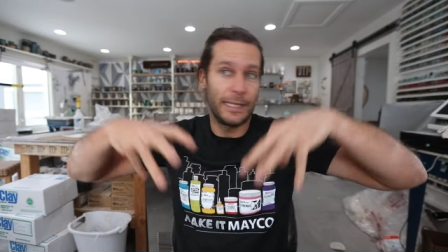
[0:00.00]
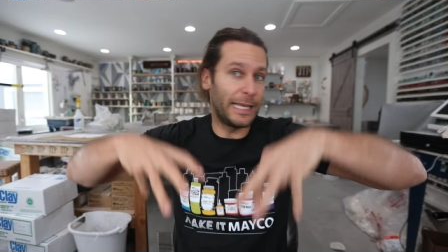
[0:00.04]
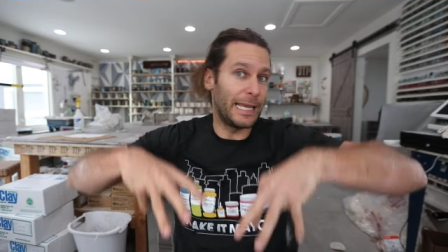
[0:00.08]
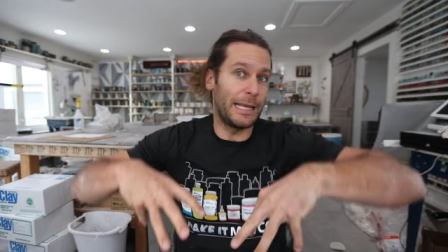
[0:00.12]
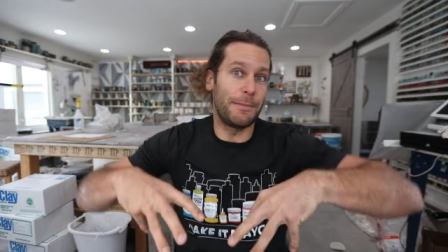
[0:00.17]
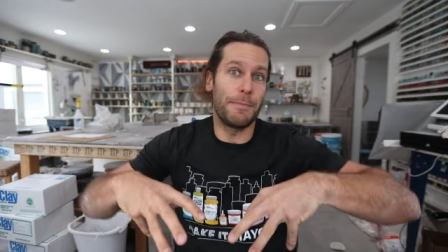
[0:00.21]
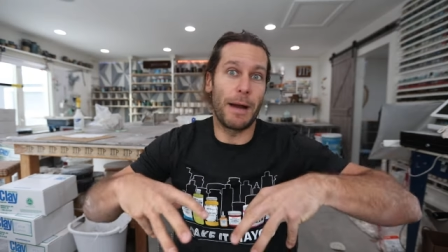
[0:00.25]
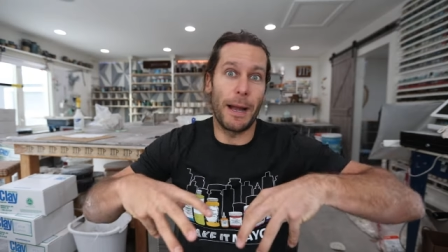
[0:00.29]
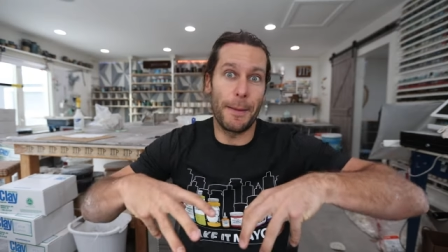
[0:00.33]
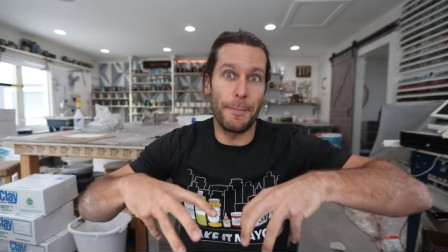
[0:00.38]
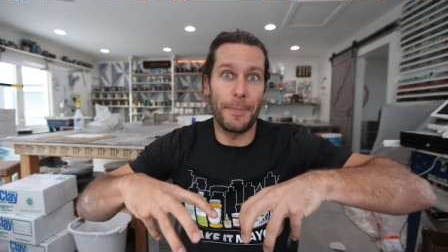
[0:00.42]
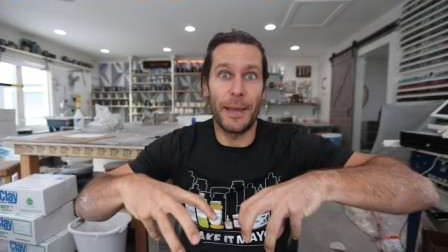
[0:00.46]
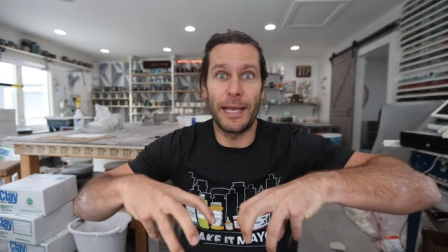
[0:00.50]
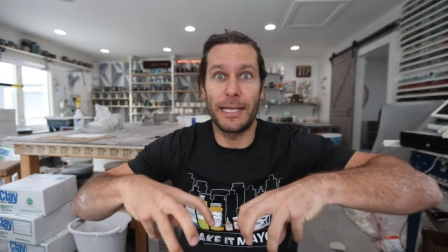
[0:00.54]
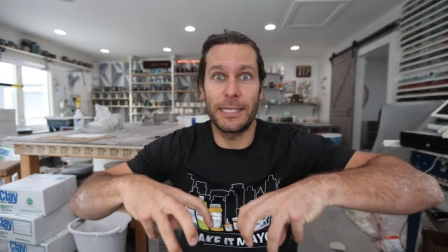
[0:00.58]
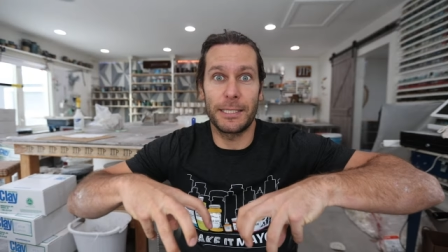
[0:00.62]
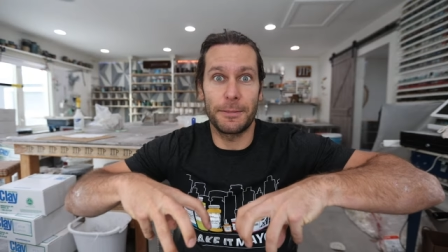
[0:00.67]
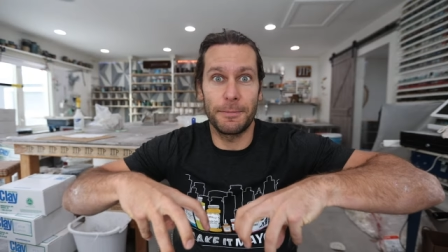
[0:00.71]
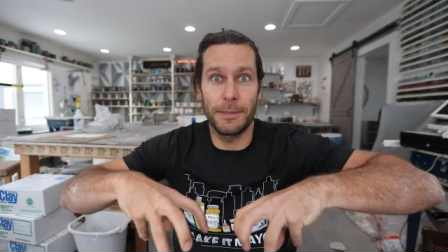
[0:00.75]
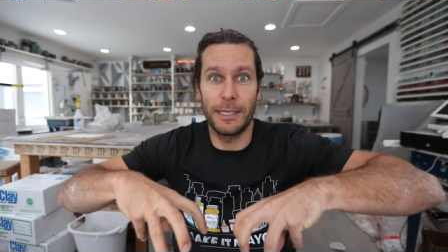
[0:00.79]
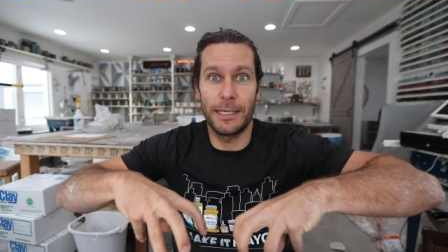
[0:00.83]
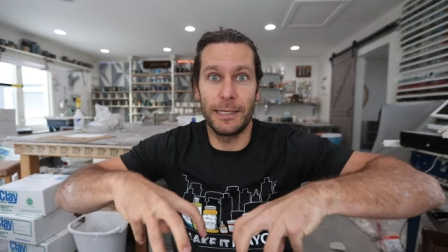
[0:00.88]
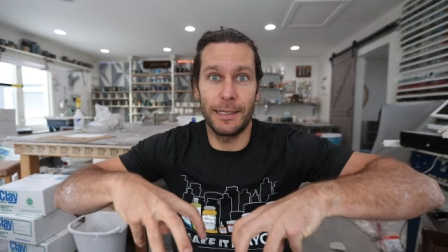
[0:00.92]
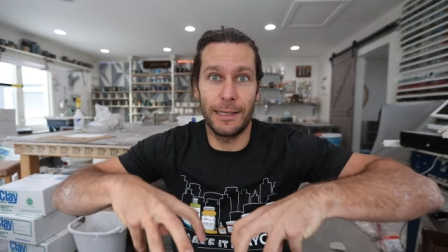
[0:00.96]
in my
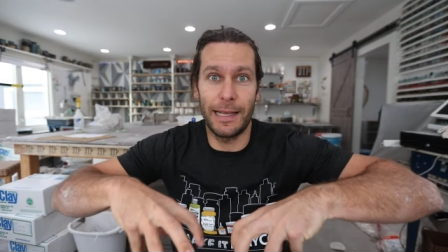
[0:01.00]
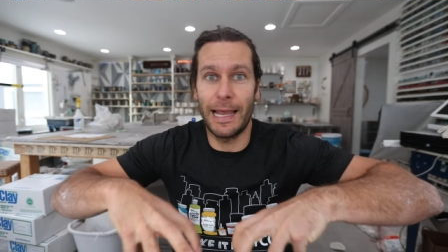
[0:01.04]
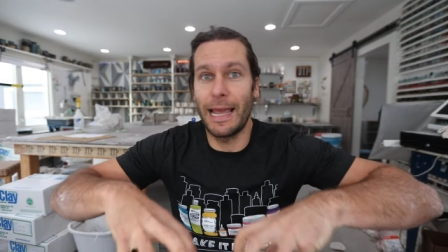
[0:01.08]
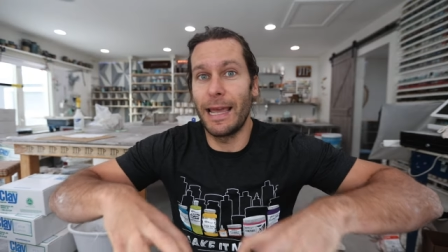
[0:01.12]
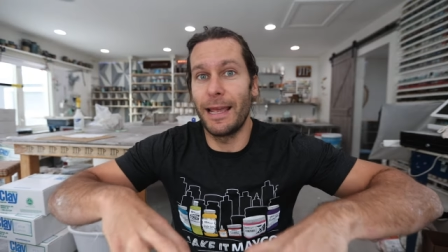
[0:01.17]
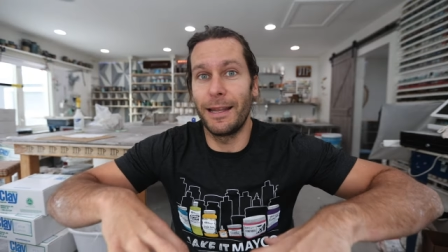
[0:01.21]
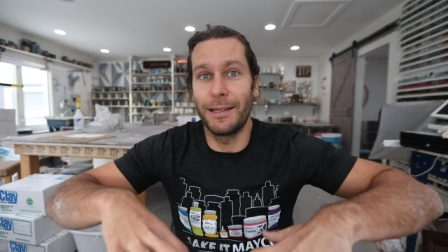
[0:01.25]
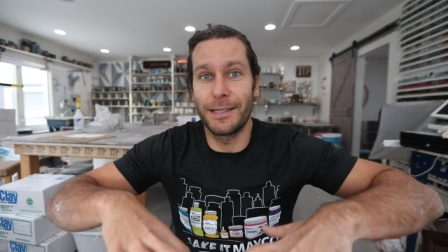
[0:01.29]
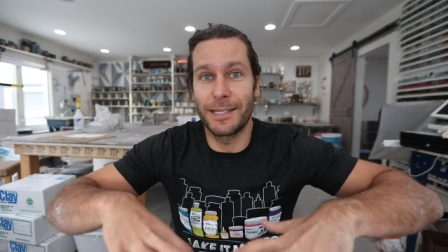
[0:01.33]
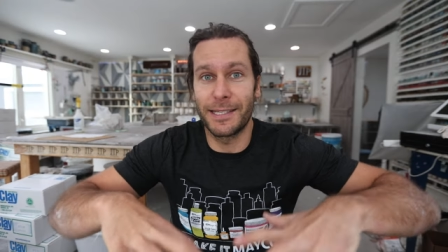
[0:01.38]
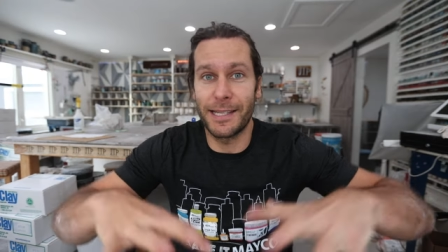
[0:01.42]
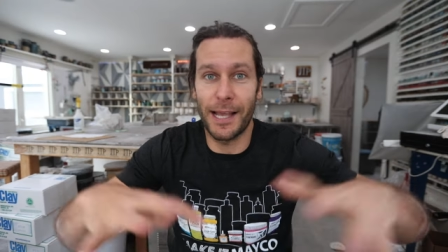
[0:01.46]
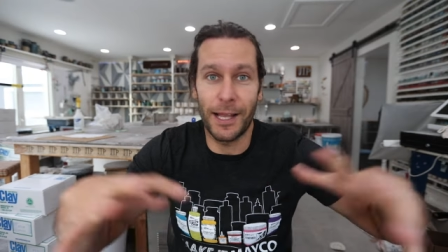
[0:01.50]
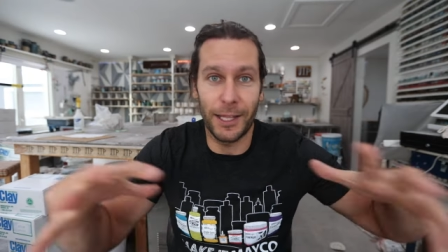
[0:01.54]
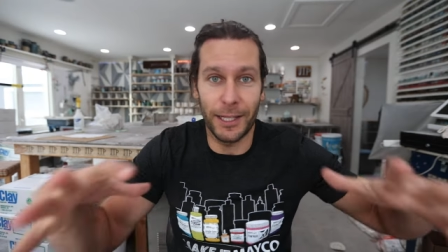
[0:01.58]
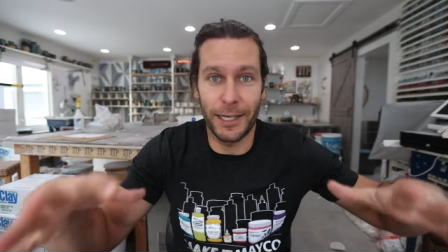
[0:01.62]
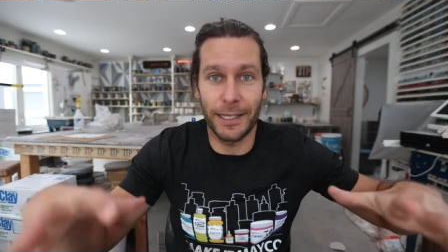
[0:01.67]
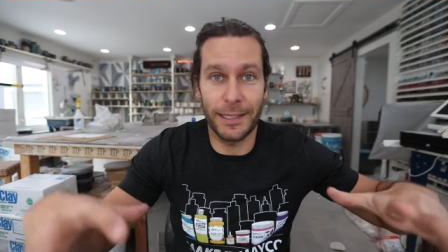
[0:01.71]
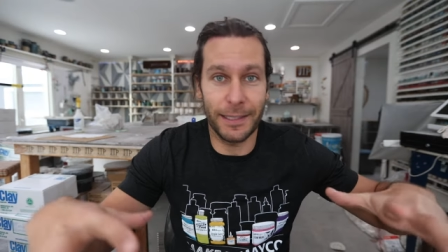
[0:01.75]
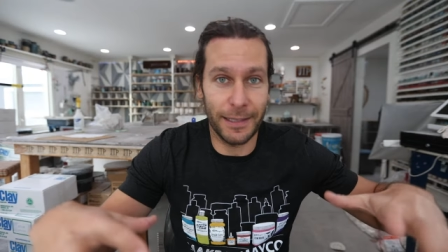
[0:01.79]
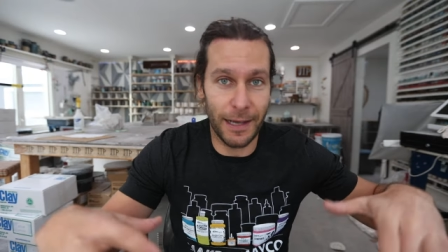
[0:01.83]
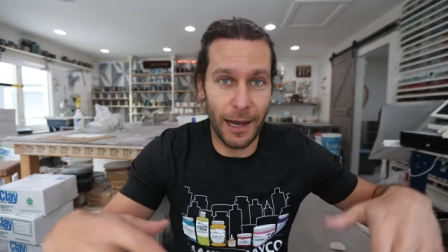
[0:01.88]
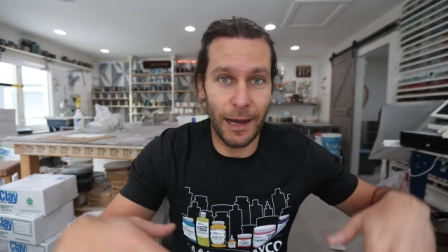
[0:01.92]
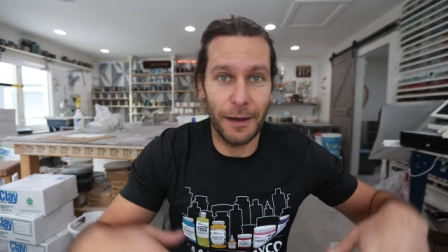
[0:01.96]
basement and sell it
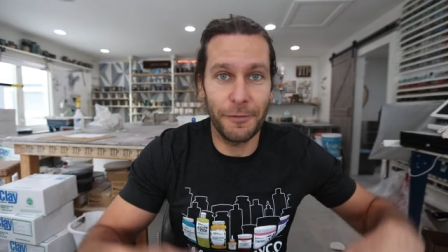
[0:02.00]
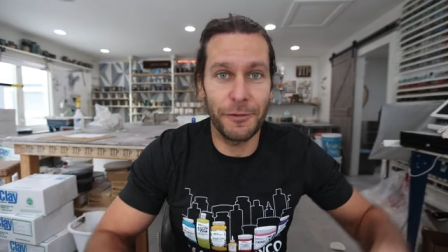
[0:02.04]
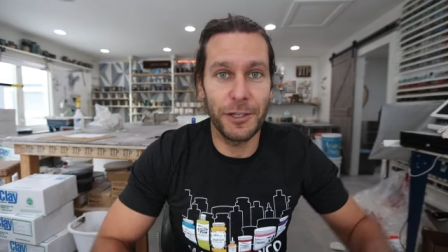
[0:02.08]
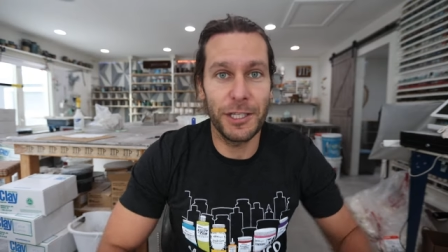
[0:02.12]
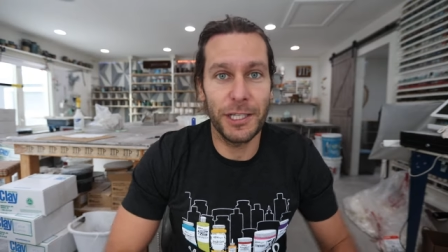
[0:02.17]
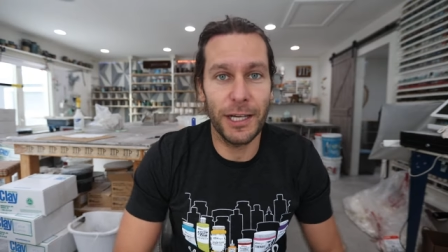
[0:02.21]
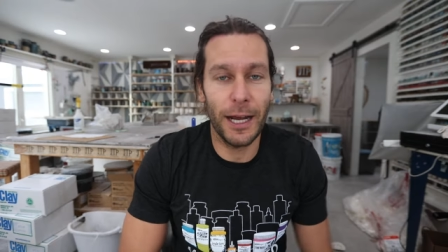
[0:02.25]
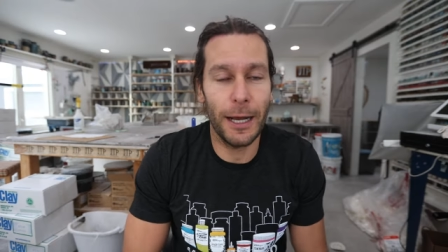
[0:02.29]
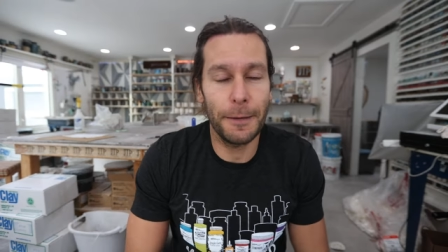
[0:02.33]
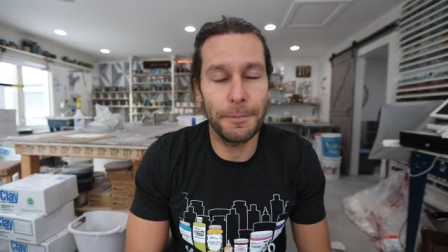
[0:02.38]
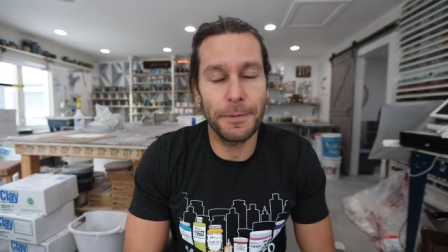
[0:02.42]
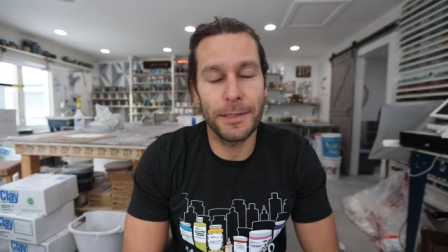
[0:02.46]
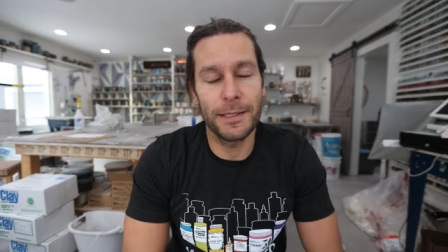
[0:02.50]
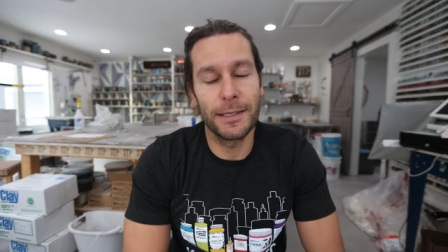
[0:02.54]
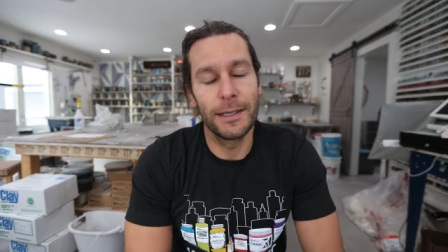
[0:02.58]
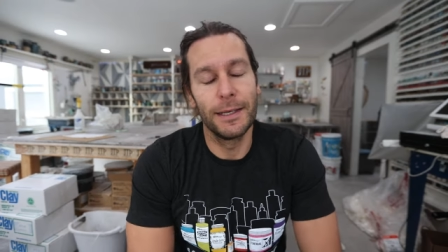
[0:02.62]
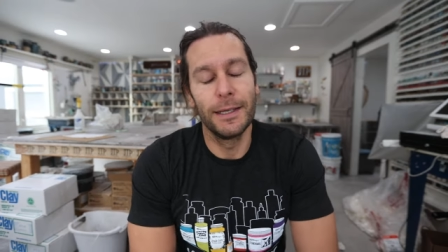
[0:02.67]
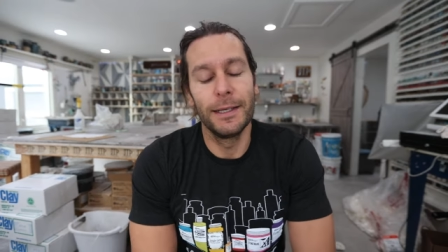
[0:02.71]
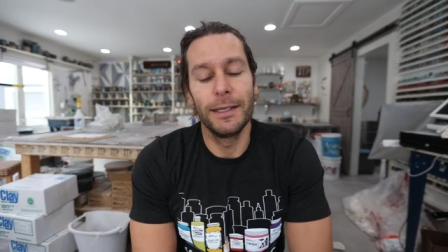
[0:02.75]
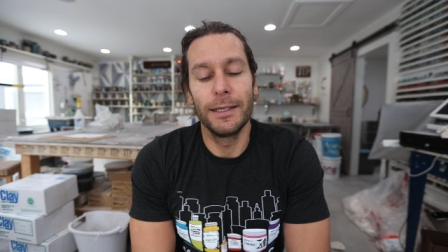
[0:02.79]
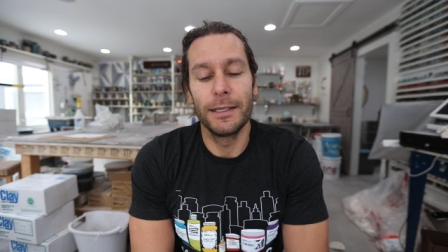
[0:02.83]
at the coffee shops.